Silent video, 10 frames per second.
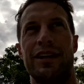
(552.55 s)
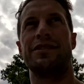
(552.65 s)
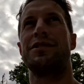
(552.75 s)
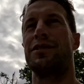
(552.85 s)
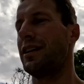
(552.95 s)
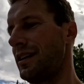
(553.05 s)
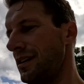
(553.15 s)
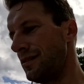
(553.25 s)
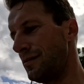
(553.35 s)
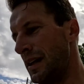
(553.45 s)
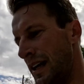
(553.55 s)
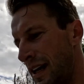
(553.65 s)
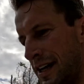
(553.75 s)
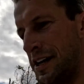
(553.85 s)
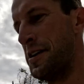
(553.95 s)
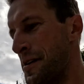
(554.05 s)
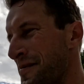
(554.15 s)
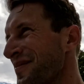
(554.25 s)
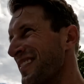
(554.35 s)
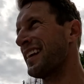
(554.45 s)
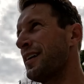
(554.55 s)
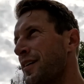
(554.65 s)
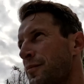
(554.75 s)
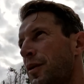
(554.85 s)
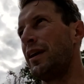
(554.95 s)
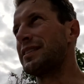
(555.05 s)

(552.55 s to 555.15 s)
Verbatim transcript: work out so hard at home. But